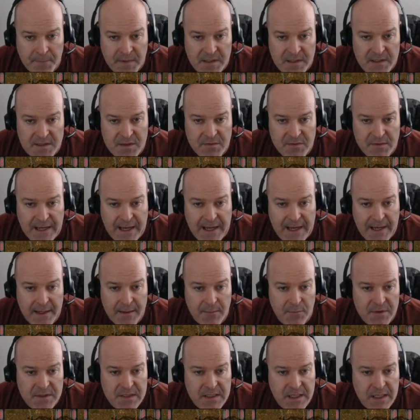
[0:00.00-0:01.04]
Let's do
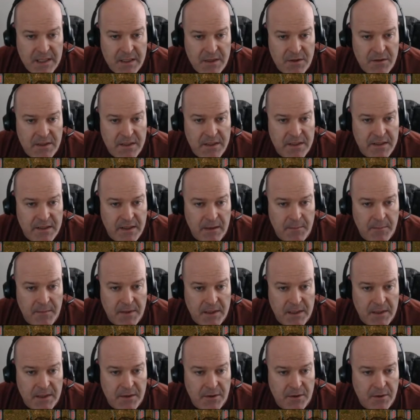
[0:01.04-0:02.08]
that. We'll say you need to dump
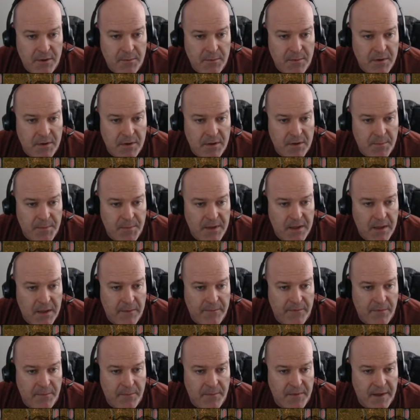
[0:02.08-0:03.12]
here, but you're going to pick
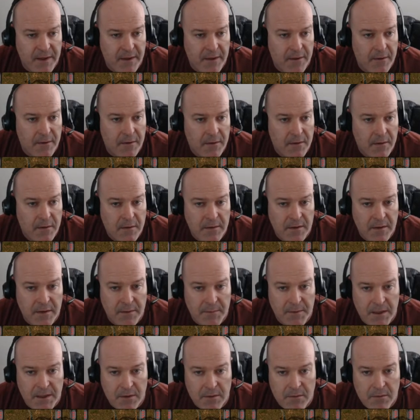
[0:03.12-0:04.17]
up from there. There
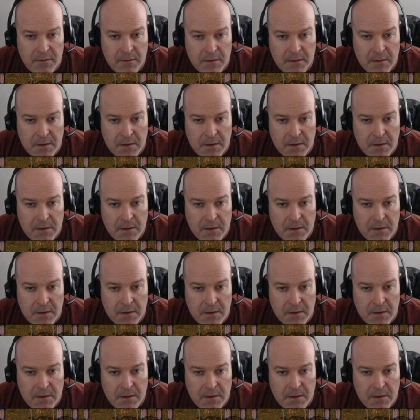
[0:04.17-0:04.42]
we go.